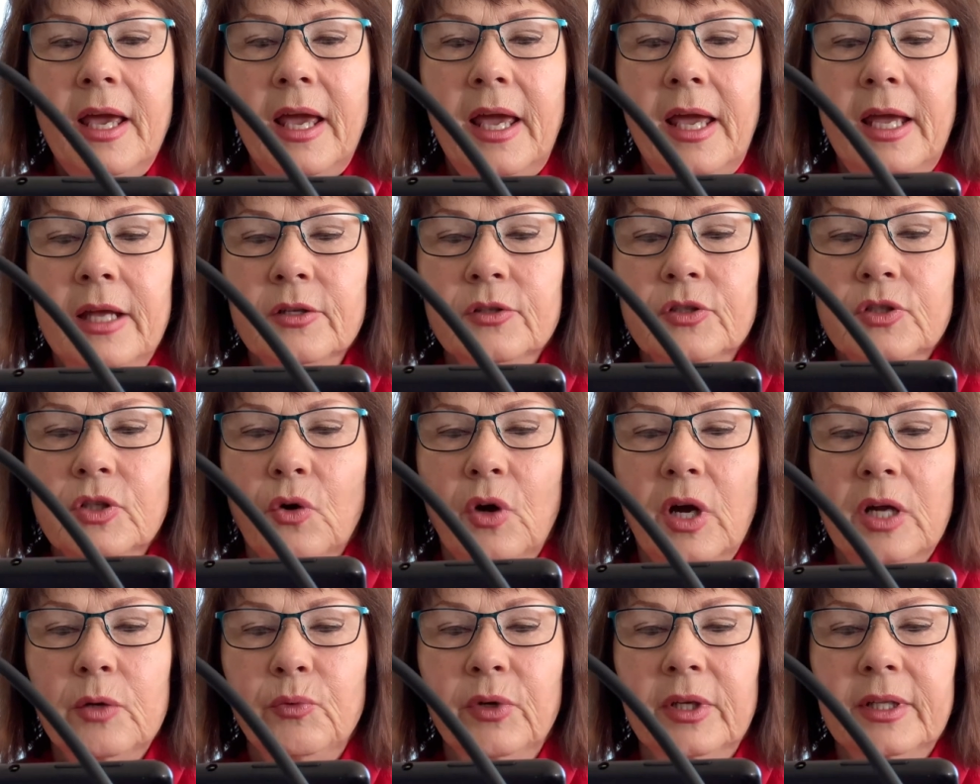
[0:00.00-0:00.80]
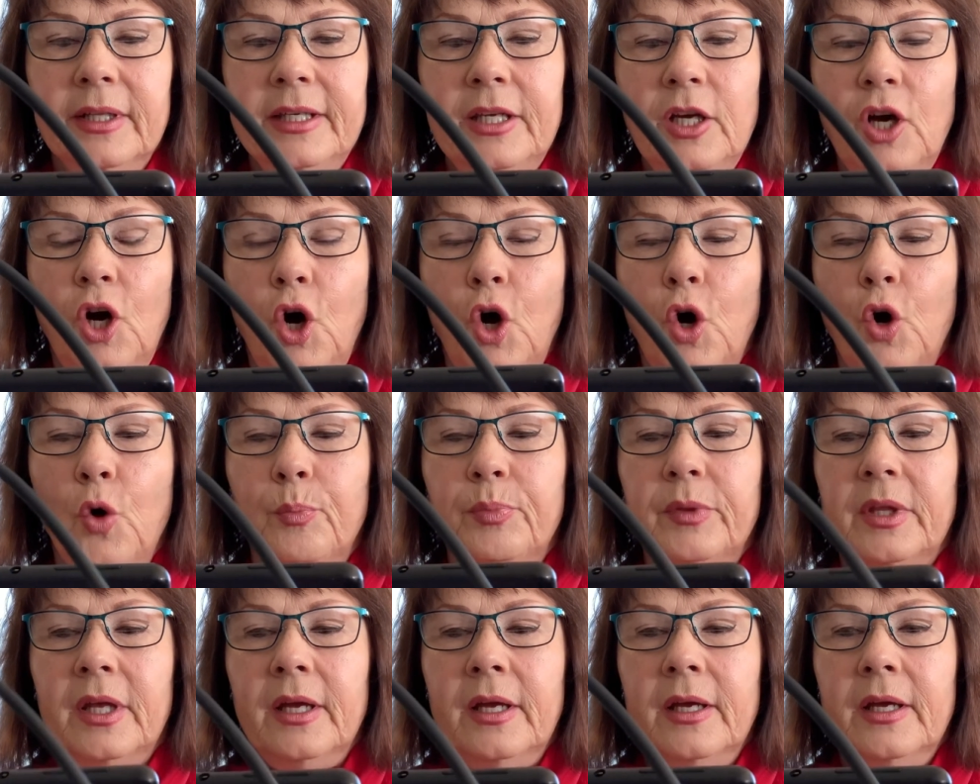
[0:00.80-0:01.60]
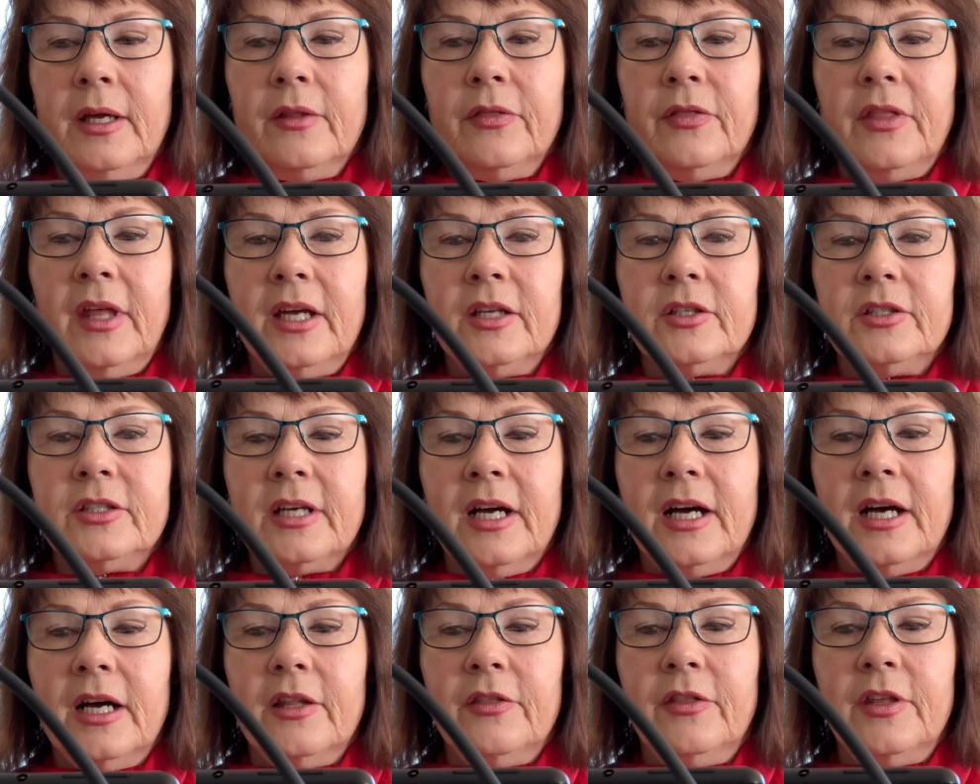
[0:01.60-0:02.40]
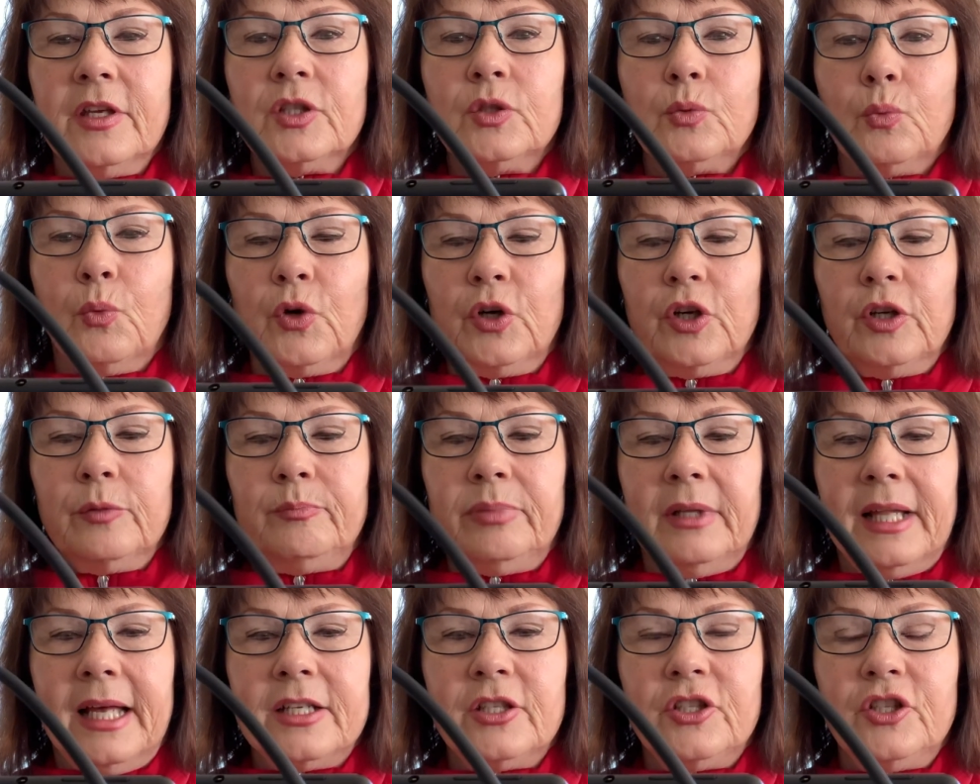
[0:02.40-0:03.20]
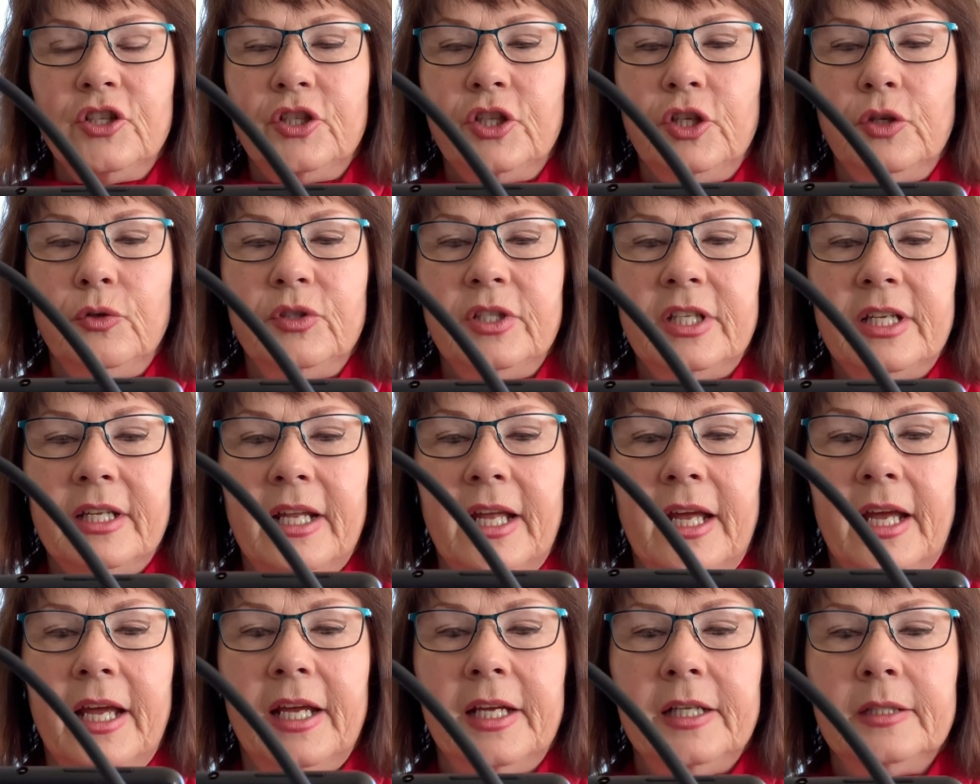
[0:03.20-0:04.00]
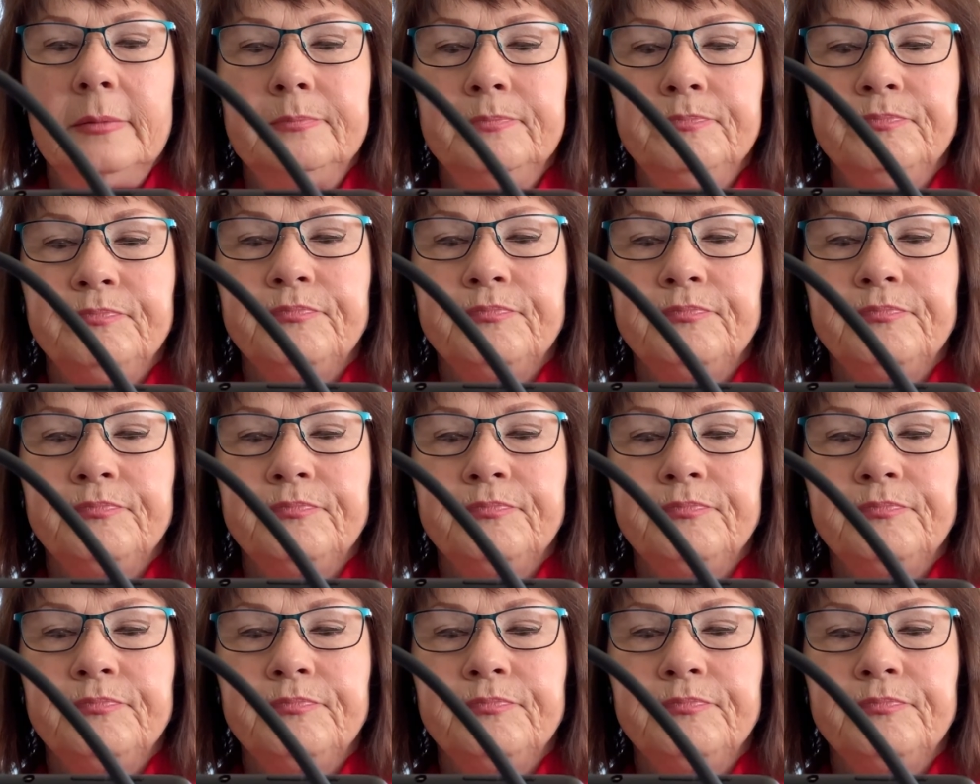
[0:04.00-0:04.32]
And so I really hoped that this word blesses you today.